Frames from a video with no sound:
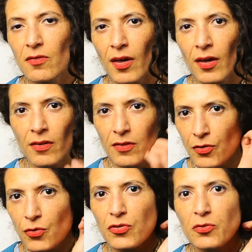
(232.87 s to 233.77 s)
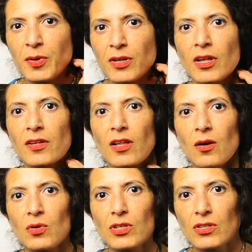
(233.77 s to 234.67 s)
they do speak light
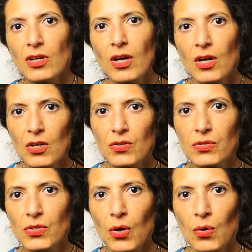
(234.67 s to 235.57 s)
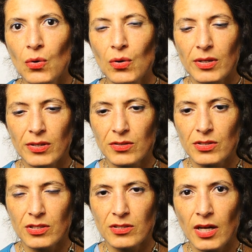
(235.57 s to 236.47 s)
language. So it is
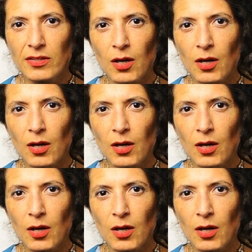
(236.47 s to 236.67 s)
just that.